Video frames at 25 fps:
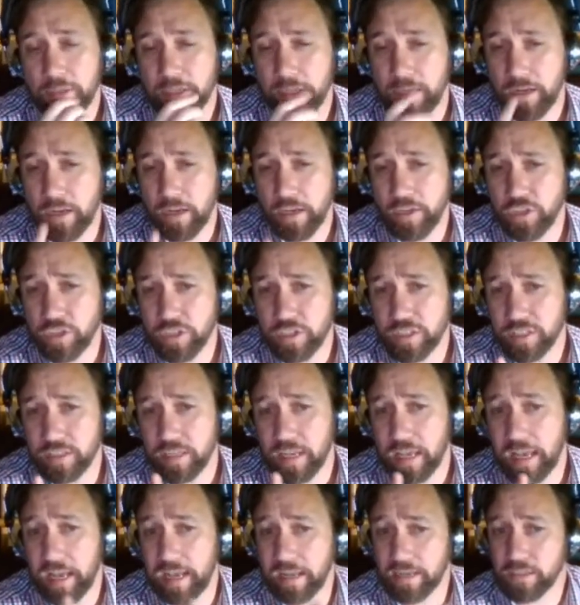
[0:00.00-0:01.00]
Can I just
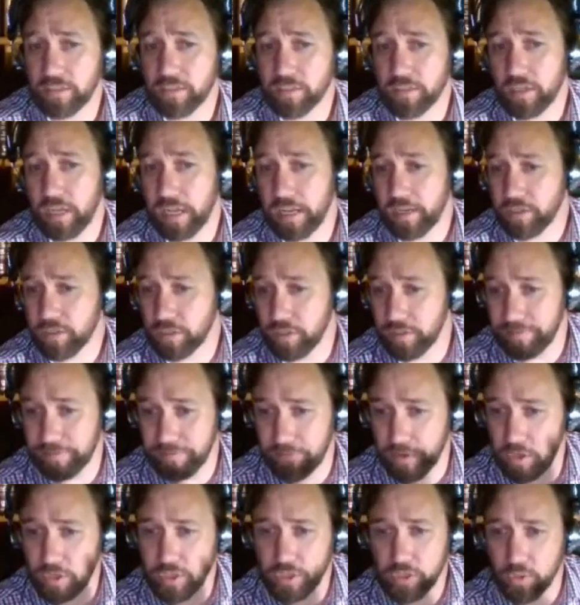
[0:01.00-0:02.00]
answer the
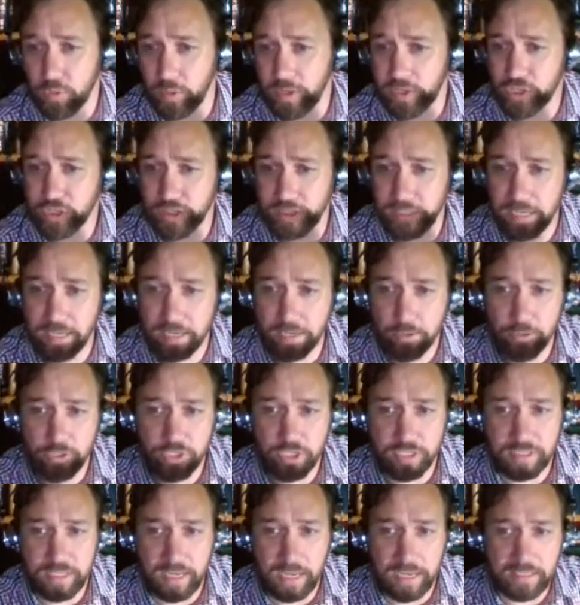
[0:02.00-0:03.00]
first question that he was
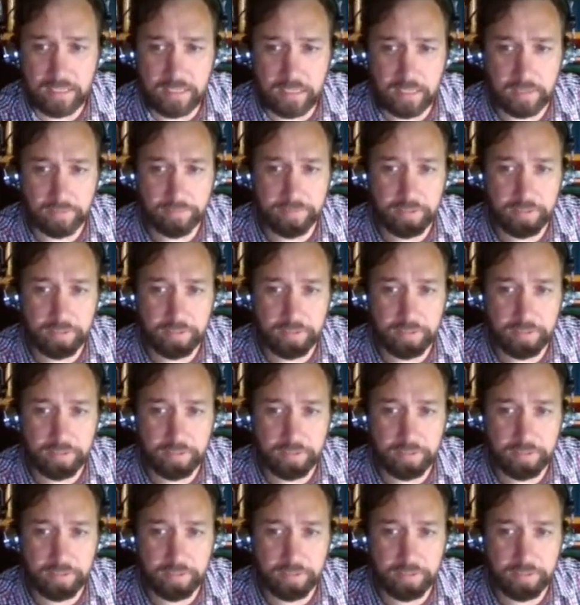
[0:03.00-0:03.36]
just asking?